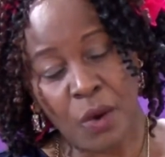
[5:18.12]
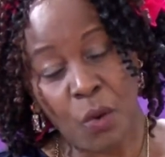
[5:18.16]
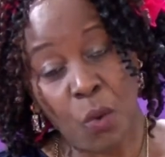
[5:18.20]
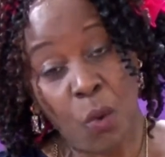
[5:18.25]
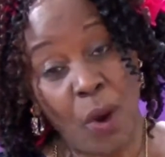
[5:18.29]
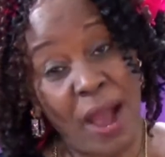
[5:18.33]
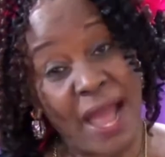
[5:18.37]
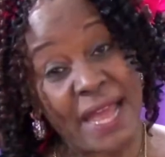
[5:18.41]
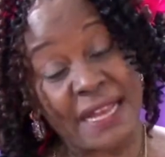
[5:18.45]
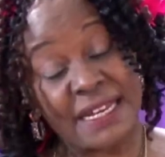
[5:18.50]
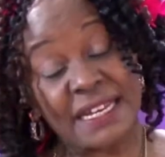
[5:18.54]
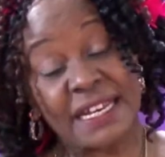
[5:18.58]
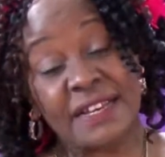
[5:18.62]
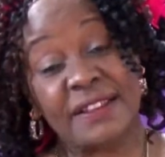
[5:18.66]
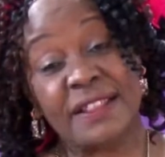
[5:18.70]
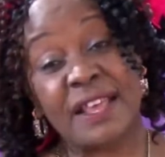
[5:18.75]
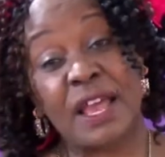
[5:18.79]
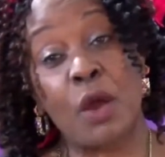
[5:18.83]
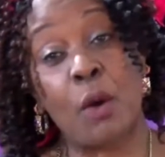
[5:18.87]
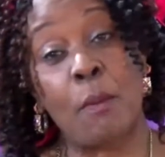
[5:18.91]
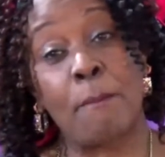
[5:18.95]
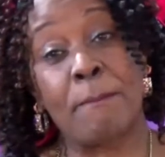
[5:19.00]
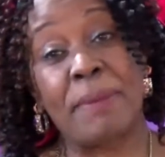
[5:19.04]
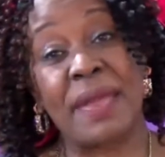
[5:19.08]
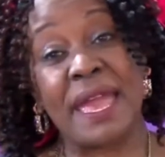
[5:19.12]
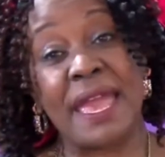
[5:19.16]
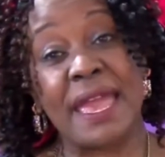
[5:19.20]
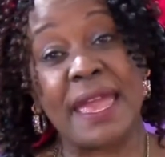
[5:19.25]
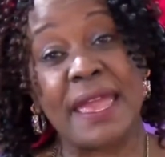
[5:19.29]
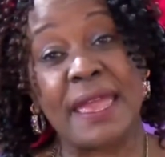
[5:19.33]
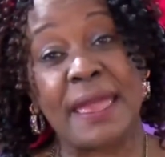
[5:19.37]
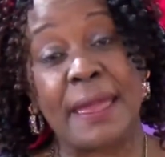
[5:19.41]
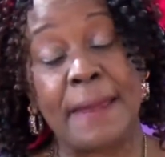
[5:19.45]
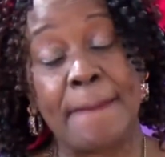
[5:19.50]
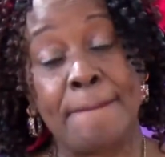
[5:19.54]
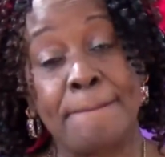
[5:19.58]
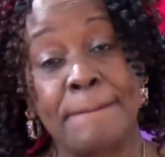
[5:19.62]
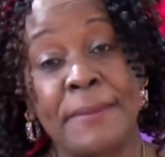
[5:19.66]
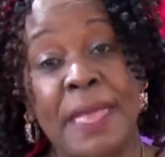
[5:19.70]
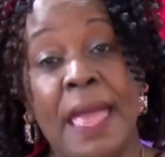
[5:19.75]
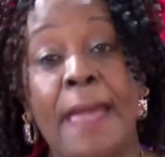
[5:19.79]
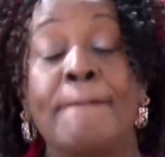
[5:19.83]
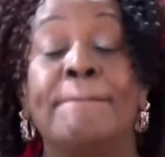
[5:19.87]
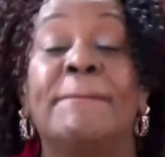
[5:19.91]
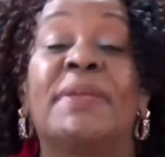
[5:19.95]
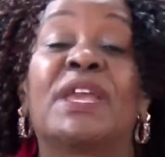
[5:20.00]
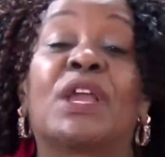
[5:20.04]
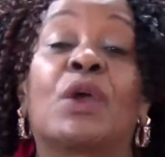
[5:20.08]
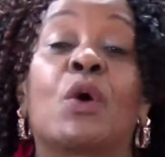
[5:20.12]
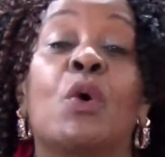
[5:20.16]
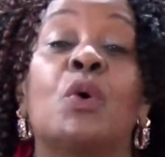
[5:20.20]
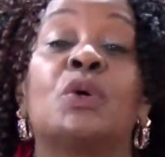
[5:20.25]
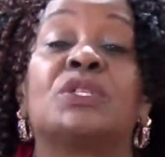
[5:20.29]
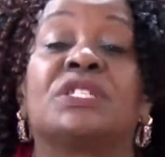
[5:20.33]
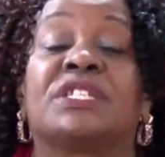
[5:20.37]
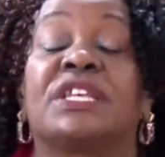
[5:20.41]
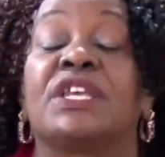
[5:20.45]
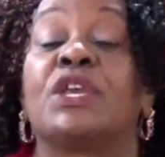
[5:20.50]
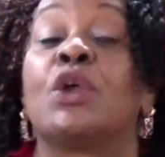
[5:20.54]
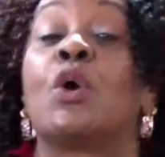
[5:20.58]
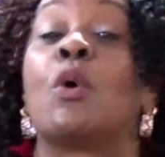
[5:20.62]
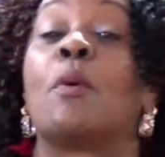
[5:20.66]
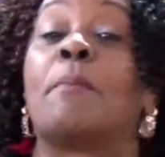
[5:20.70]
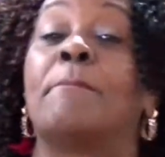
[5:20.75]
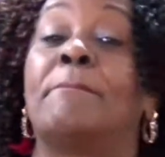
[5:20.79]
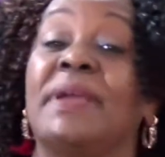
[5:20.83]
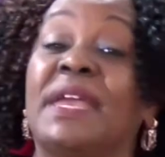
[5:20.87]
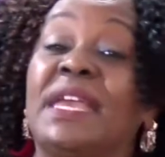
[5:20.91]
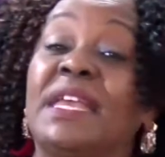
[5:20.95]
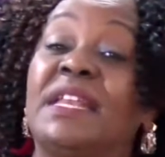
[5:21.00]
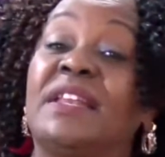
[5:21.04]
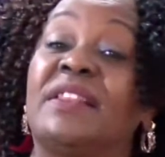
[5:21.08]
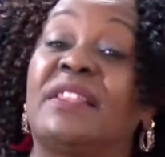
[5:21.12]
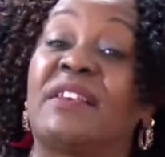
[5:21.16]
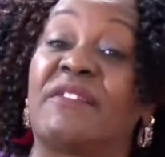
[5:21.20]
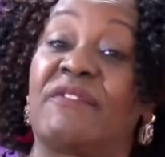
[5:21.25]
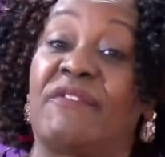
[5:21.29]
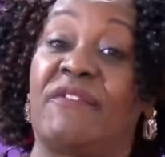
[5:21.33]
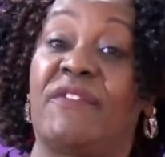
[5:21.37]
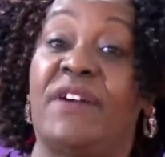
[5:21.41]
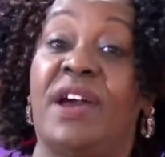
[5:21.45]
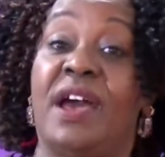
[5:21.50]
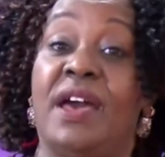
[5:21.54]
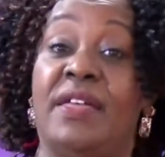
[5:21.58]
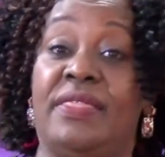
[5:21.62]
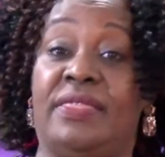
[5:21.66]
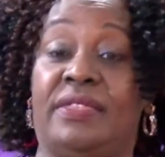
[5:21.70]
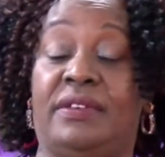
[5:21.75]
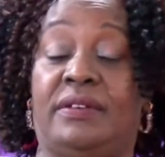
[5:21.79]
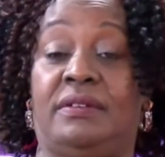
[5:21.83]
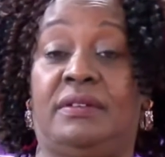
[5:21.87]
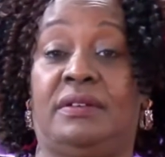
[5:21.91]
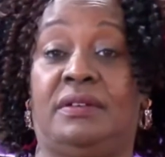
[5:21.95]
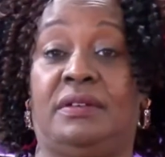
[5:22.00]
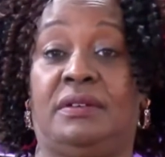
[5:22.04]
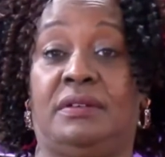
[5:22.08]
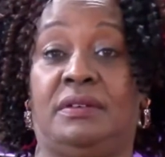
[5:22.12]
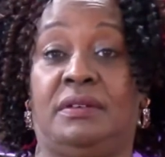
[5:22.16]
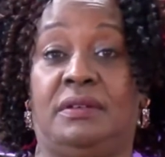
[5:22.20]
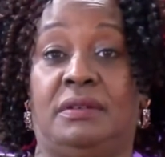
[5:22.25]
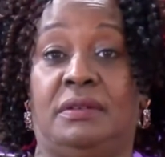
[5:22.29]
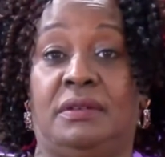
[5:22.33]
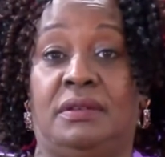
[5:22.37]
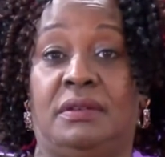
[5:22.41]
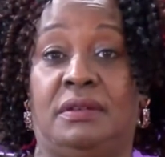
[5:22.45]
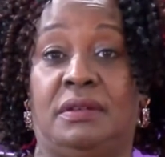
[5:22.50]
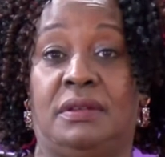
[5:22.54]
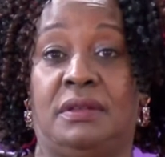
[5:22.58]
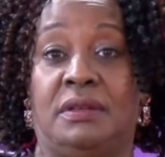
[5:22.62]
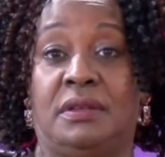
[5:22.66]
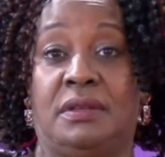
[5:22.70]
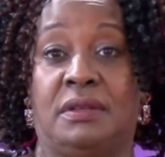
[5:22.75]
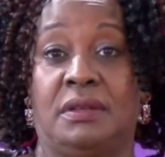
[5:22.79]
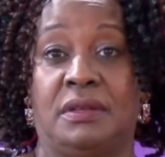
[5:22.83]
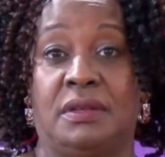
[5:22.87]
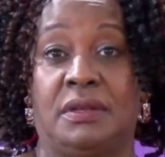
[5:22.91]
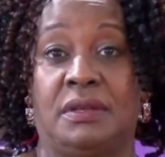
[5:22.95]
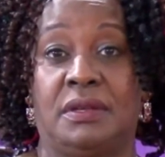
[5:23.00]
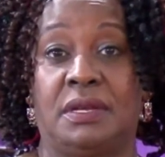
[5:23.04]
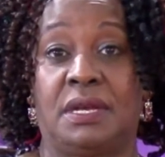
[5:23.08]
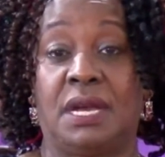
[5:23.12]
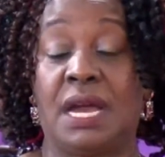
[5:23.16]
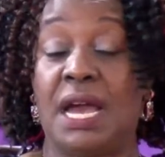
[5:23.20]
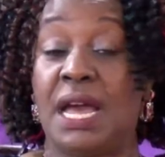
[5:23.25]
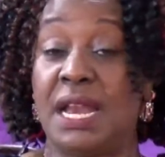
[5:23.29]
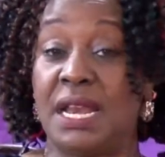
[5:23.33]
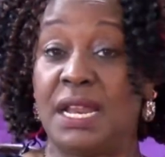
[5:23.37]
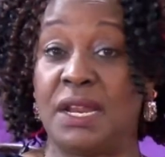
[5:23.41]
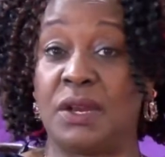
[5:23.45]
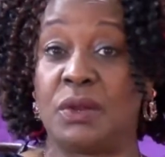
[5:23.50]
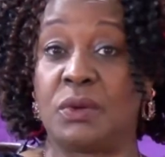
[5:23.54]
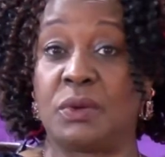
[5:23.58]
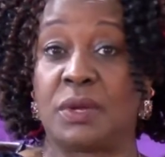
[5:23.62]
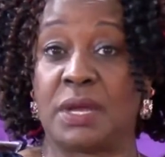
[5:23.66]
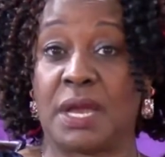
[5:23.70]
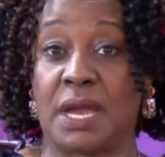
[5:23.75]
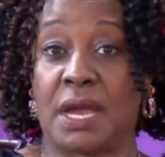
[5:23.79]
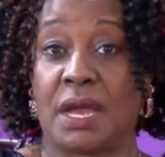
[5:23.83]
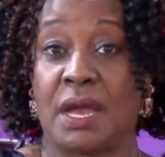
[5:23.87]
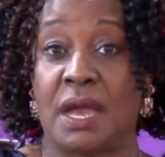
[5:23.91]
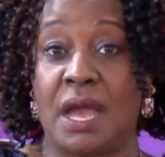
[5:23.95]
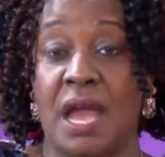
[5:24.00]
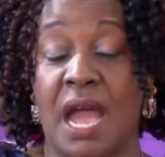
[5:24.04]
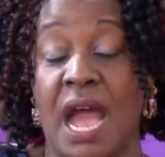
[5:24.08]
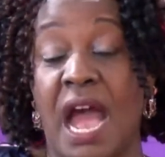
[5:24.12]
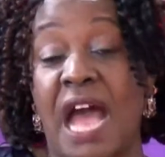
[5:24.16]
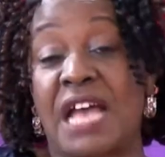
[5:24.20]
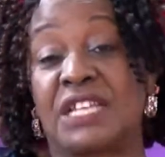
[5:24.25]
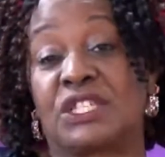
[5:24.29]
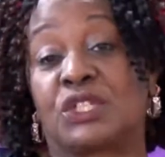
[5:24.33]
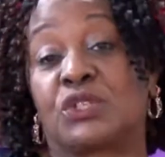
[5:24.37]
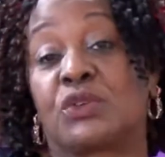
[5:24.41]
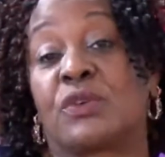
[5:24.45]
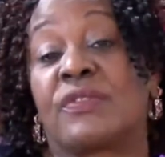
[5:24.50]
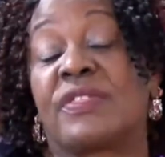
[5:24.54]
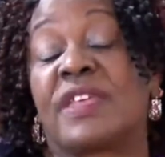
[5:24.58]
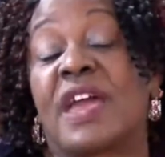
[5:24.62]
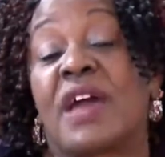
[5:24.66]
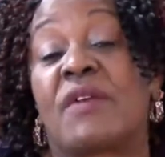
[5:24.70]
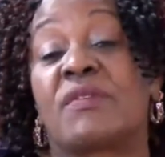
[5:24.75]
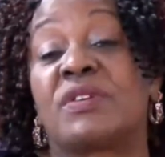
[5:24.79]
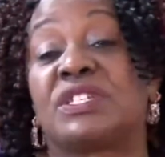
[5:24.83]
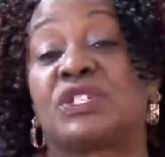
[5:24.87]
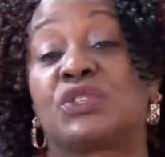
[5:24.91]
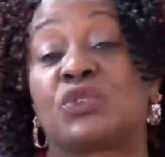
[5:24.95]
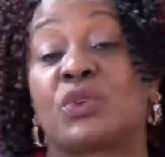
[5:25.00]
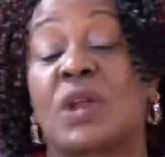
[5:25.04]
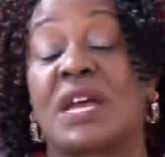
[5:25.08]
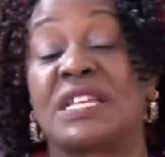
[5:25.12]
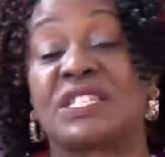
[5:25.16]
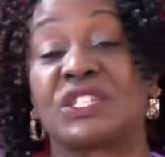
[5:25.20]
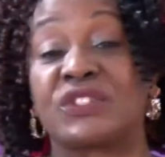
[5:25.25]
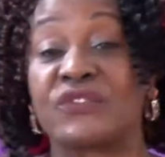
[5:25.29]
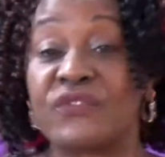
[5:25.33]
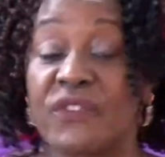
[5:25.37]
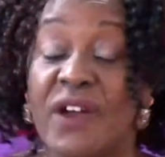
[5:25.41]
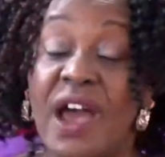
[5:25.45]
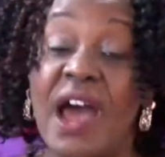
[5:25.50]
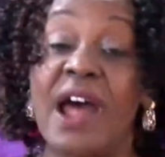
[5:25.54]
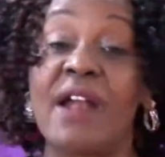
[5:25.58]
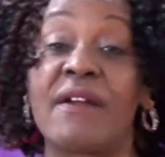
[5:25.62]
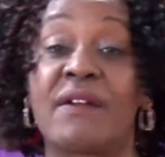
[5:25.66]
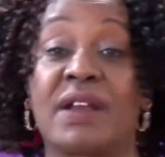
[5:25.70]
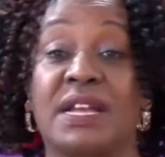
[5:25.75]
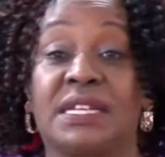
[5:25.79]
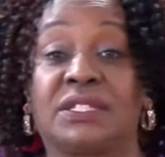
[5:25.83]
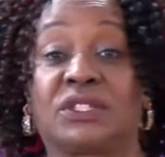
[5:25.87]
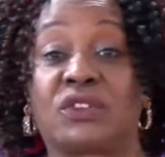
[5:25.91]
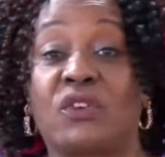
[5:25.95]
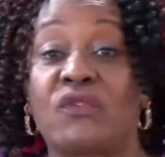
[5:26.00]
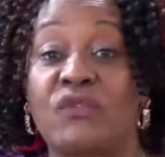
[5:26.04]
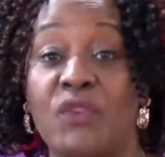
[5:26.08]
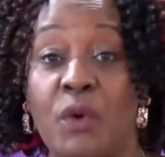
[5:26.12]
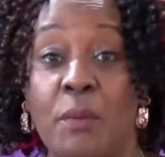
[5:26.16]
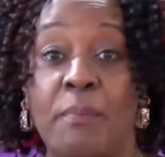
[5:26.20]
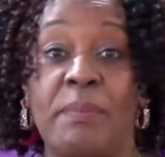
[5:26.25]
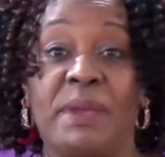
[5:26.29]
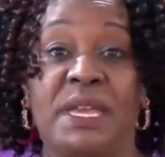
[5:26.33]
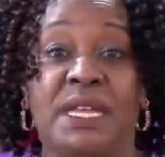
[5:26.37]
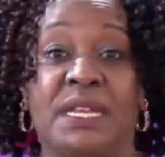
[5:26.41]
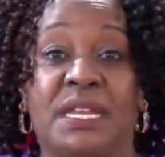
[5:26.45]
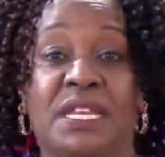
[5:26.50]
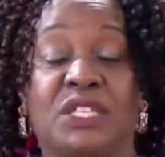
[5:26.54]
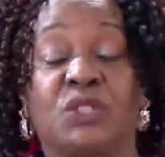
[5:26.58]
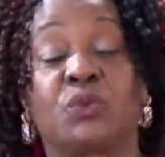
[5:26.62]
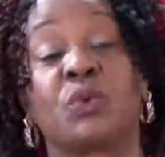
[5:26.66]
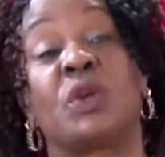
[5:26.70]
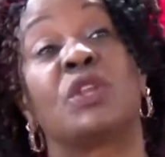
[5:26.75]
Why did they obey him? Because he obeyed the Father. Hallelujah. And so there is transference of obedience.